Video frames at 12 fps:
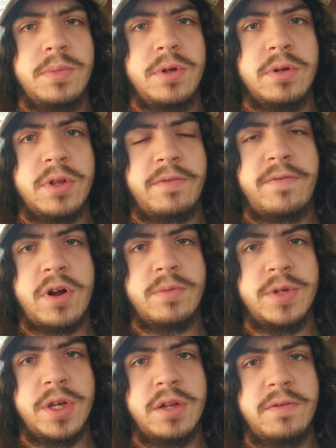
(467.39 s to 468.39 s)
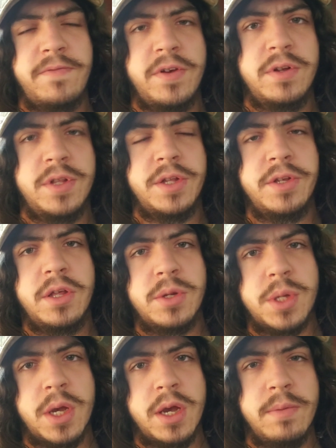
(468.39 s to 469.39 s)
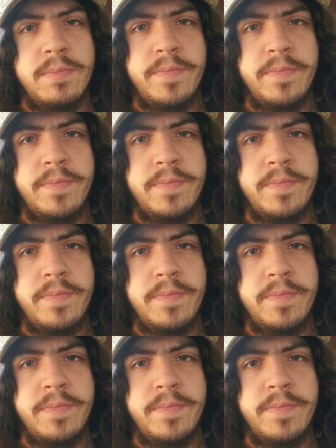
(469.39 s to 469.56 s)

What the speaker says: like farmland, field on the other side.